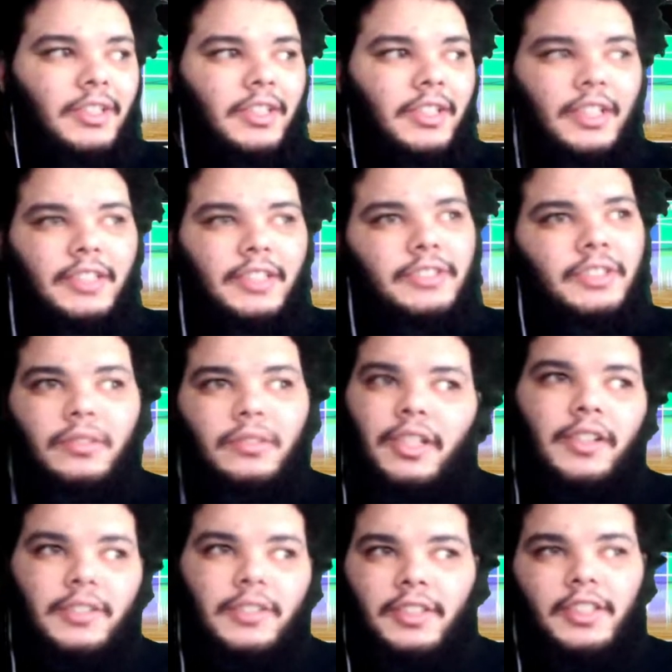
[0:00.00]
there's no
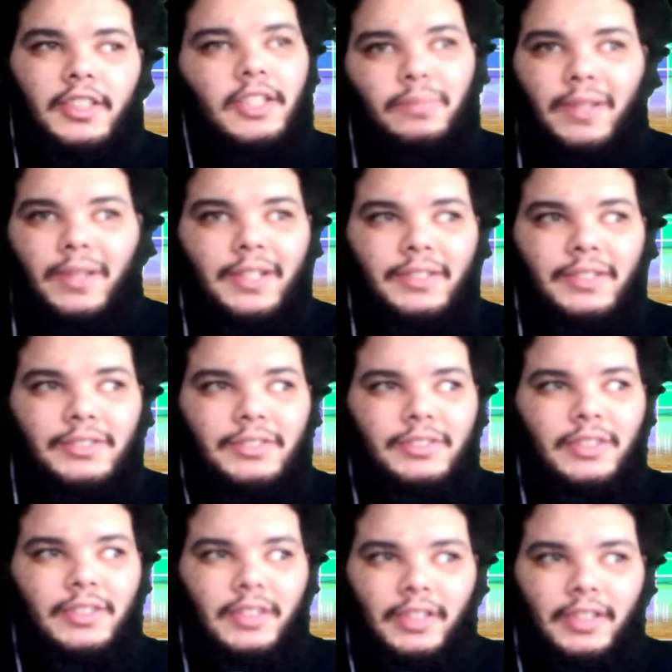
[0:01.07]
need to keep players
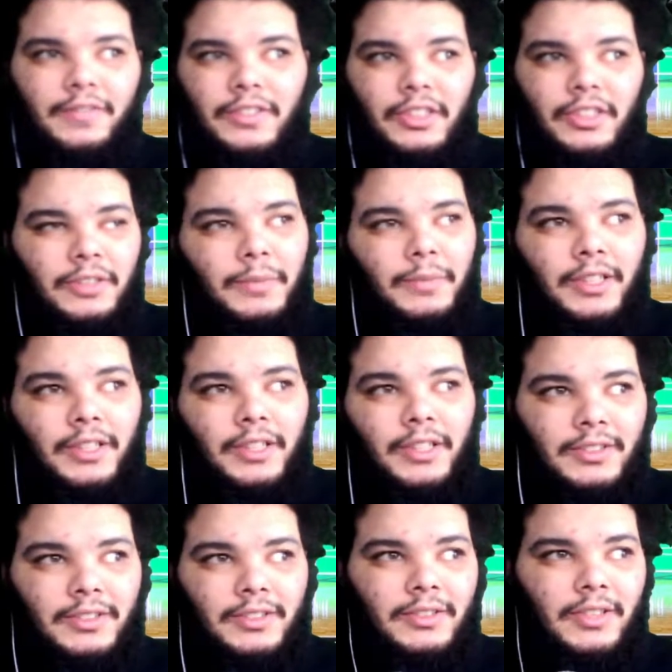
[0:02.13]
in for 30
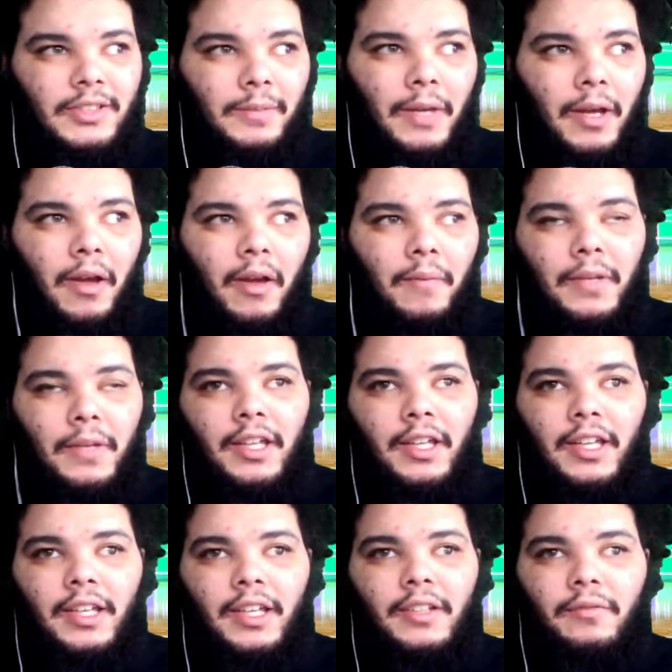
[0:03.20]
minutes.
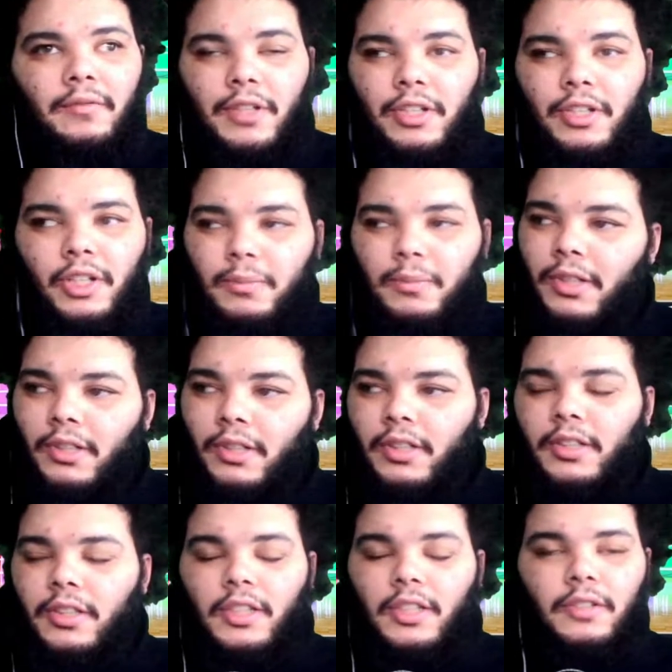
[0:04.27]
In when you're up
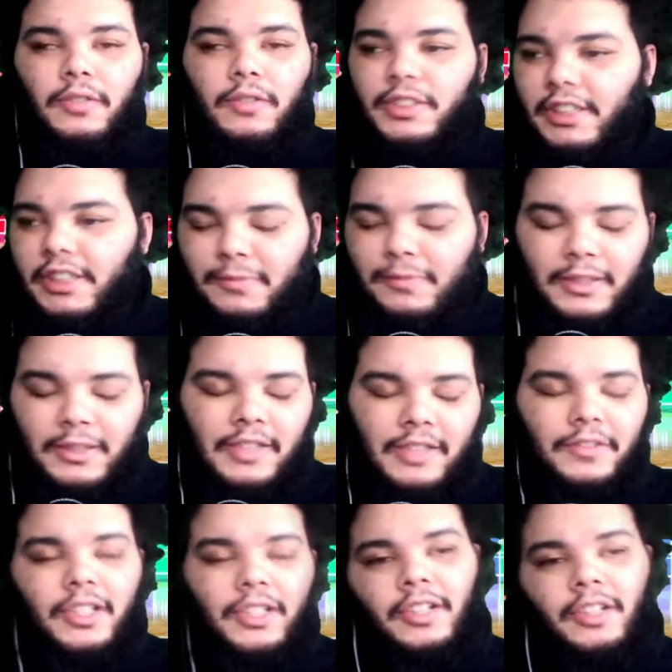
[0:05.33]
30 with 6 minutes
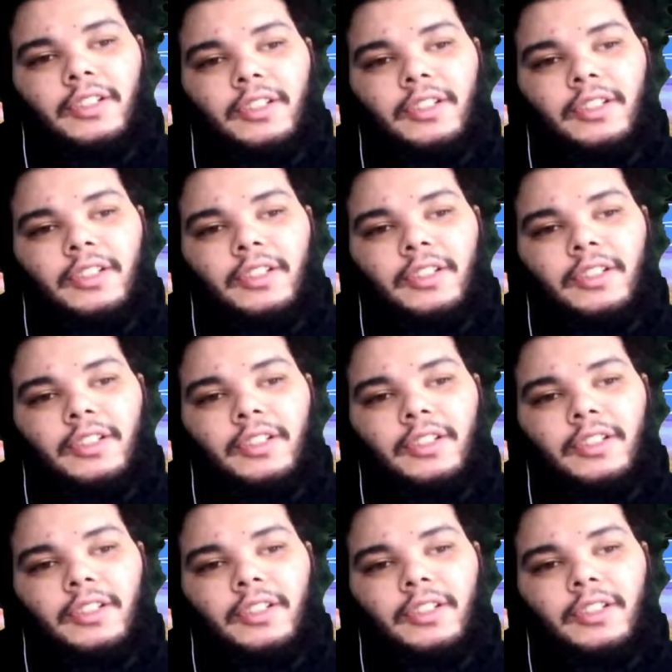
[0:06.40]
left to go.